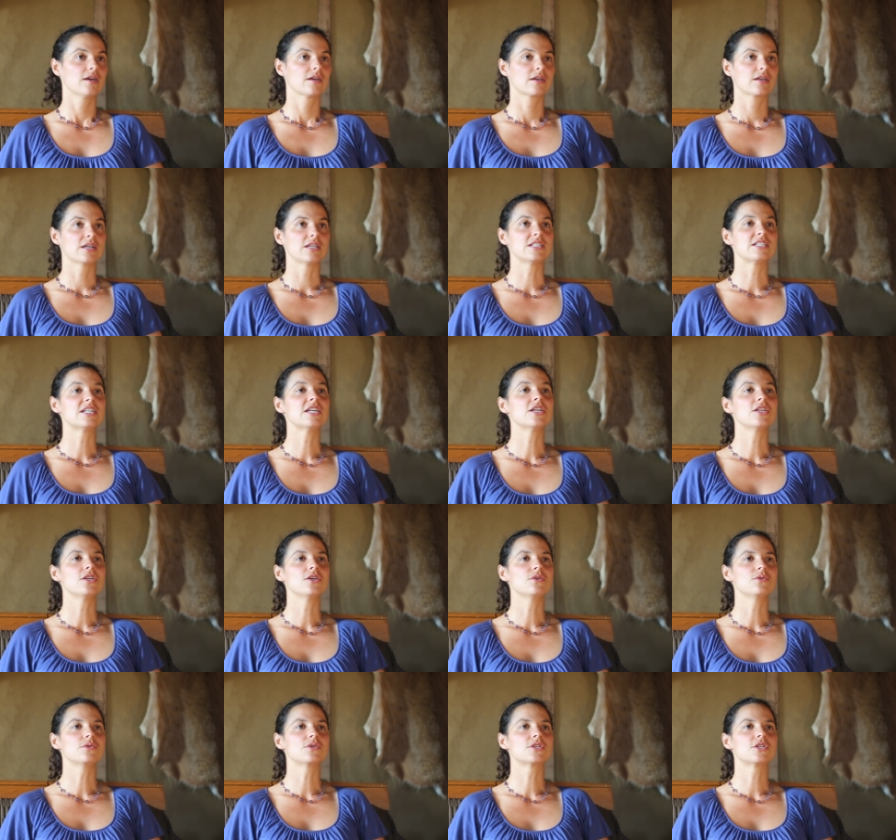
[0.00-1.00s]

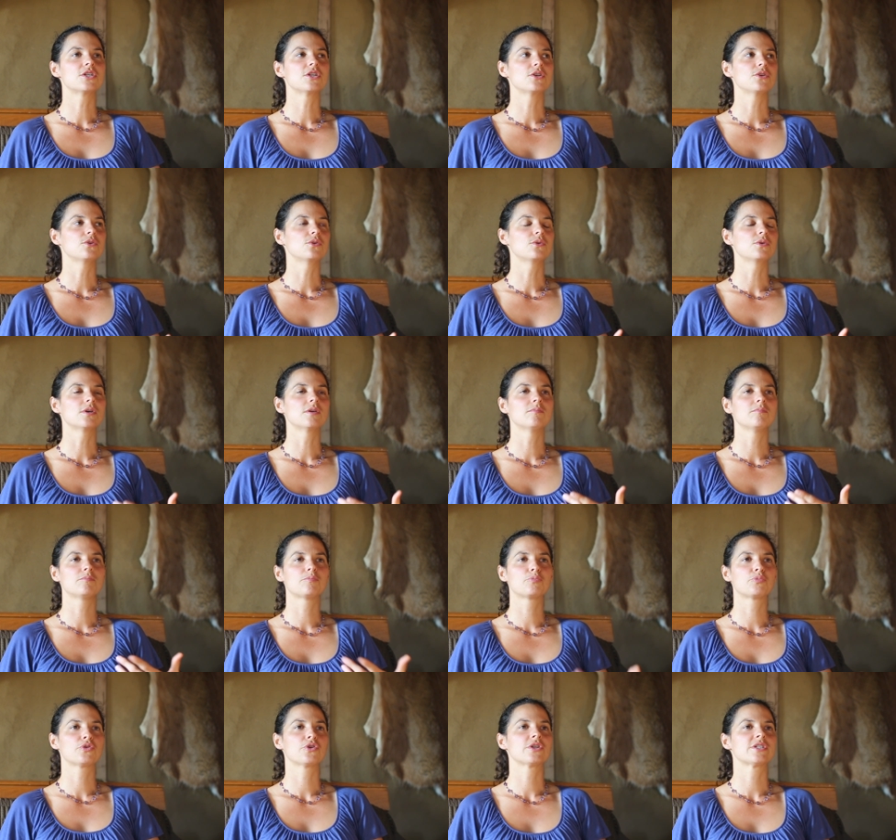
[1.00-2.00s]
continue to
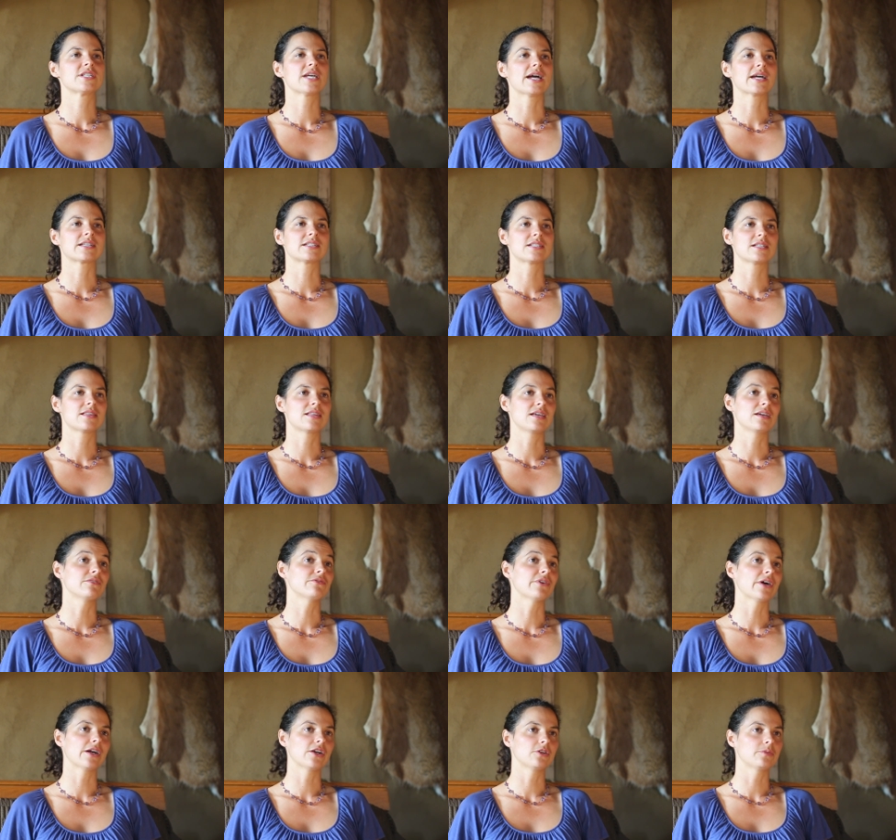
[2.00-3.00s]
protect the
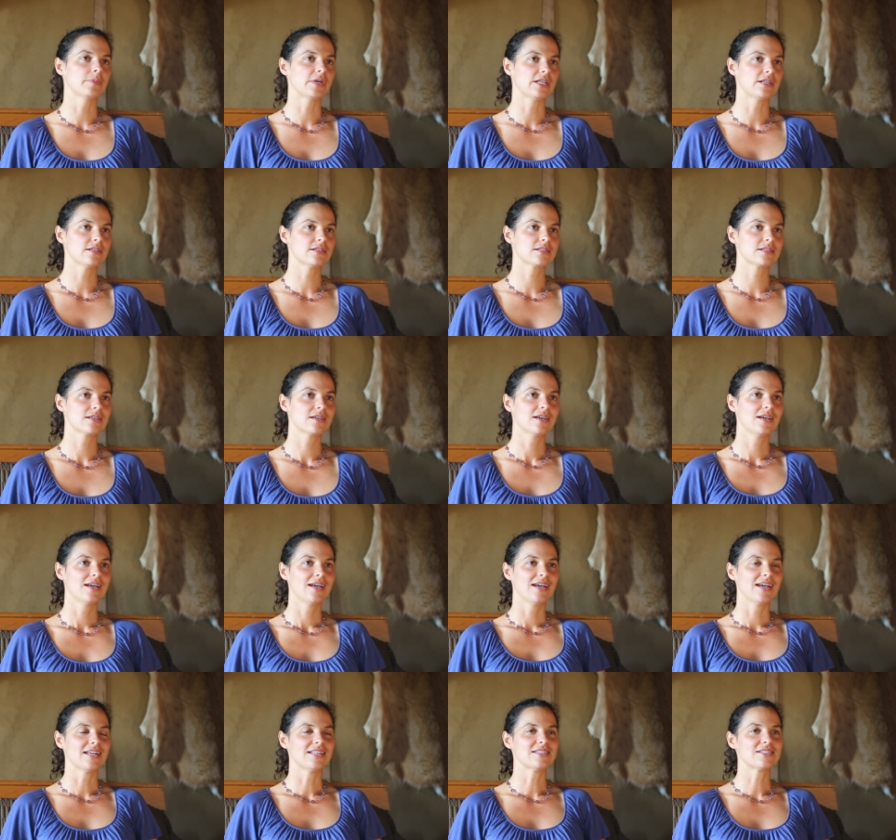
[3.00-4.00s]
environment.
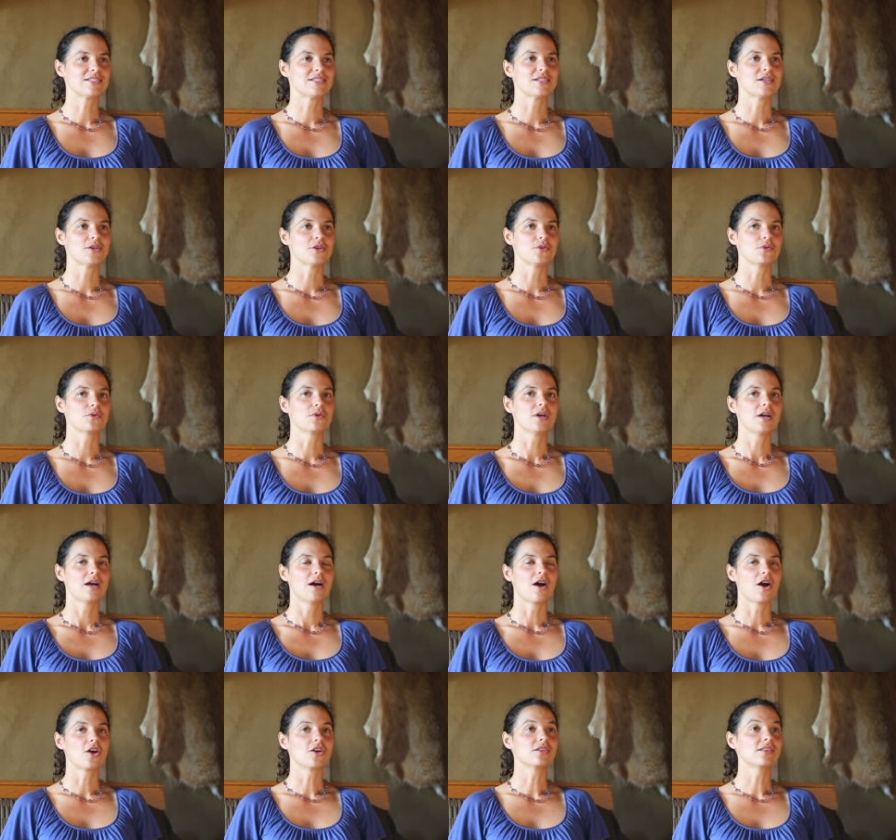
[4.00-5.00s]
And so
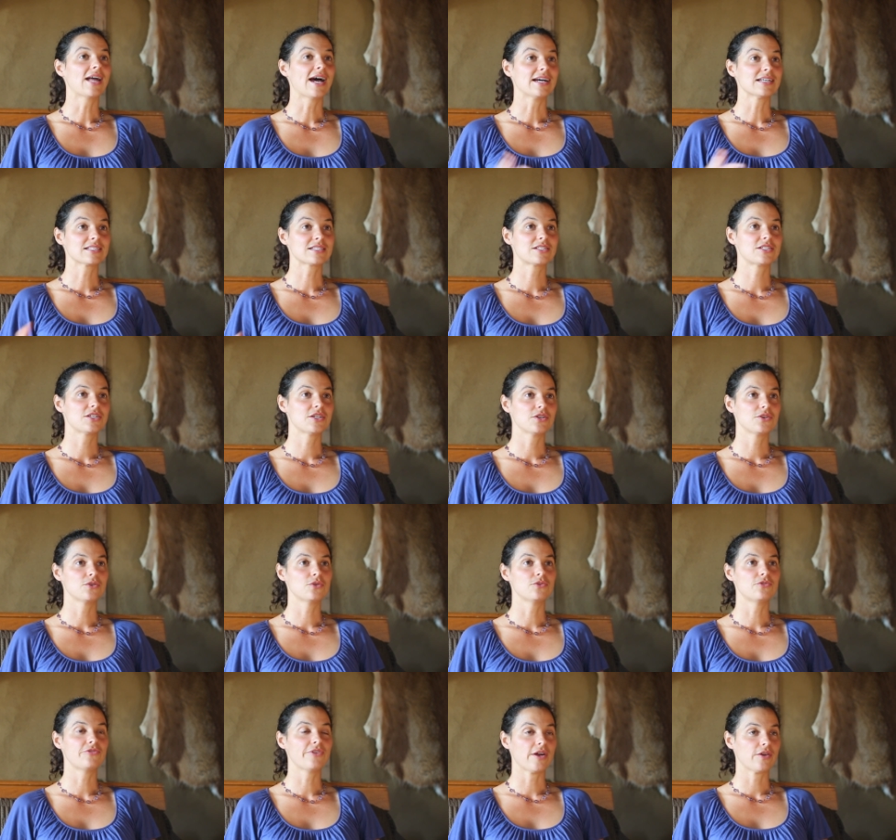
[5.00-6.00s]
our last
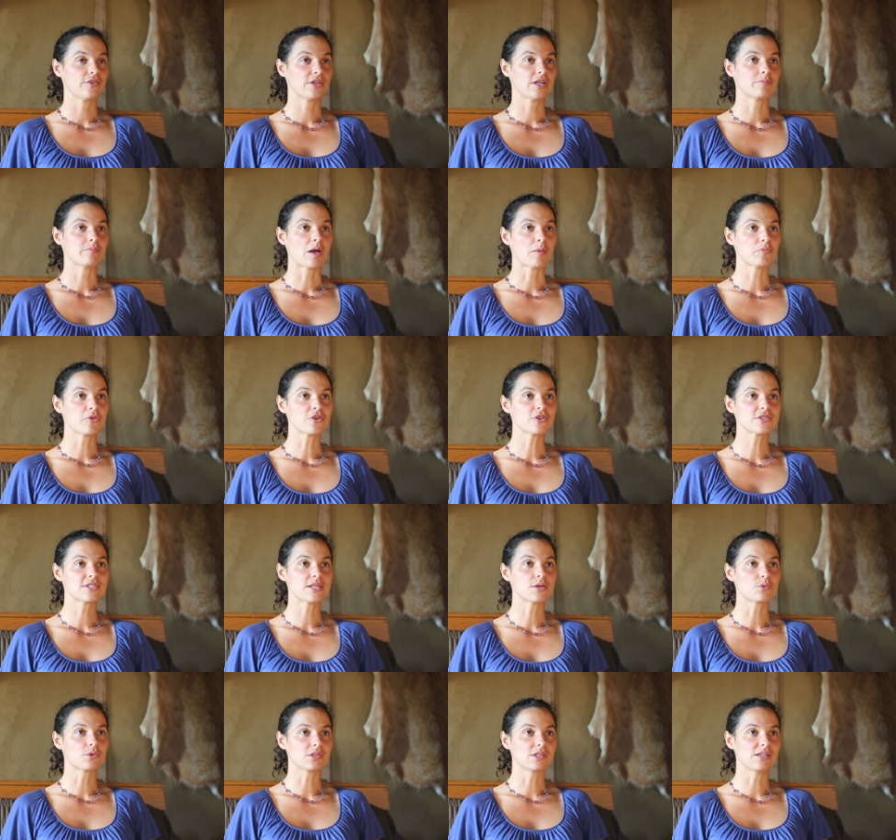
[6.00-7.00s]
two founding members
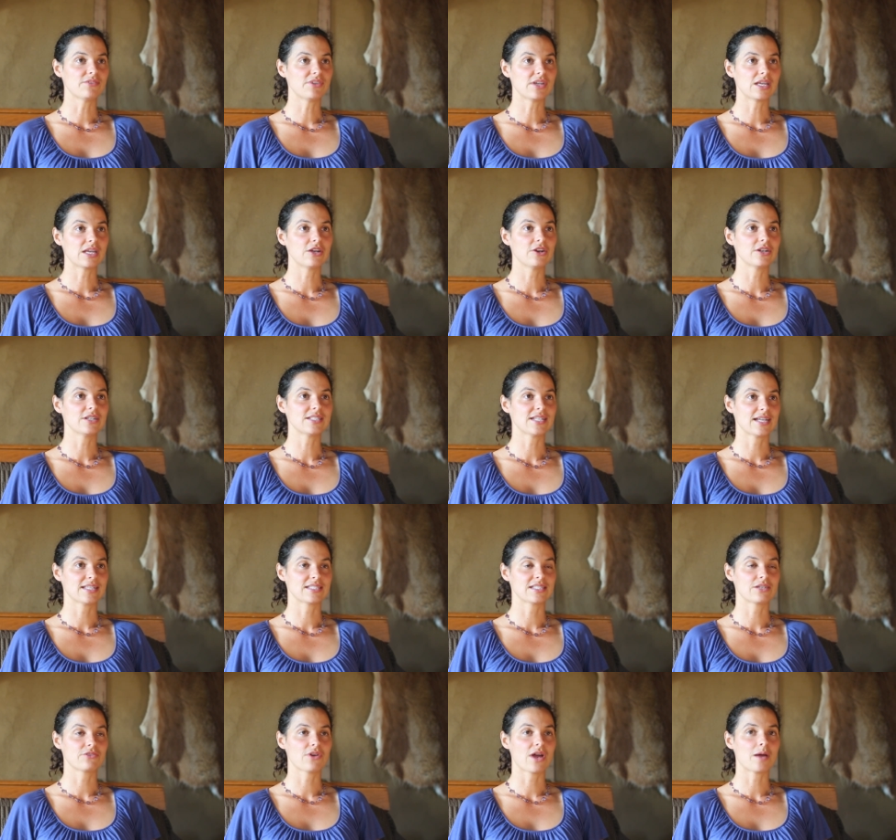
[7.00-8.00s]
that were living here at
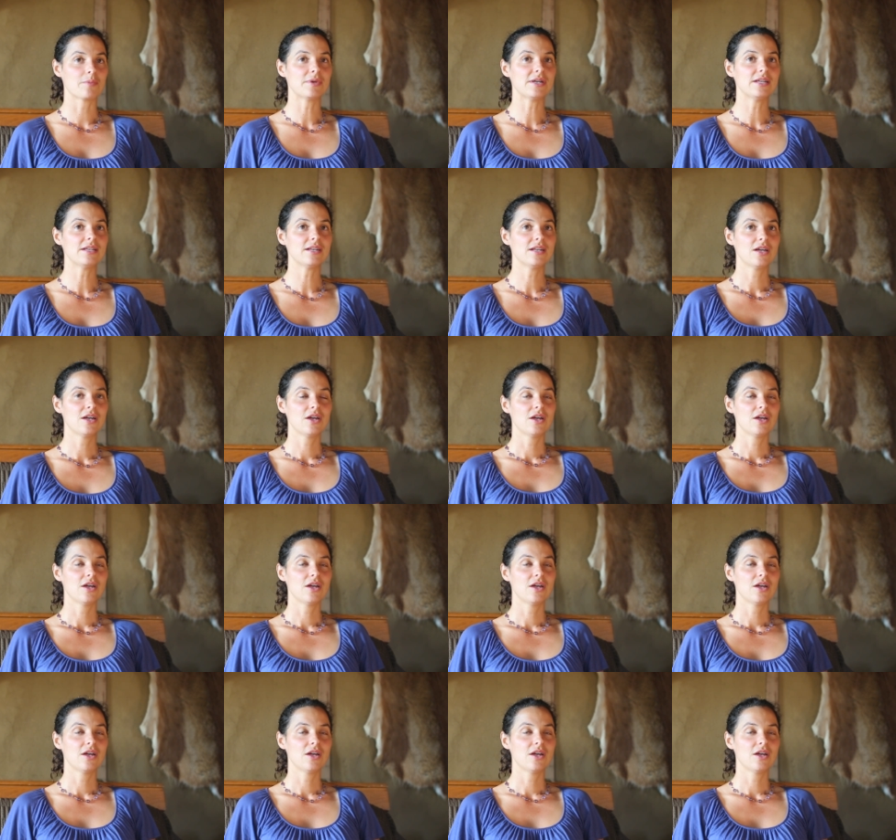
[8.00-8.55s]
Dancing Rabbit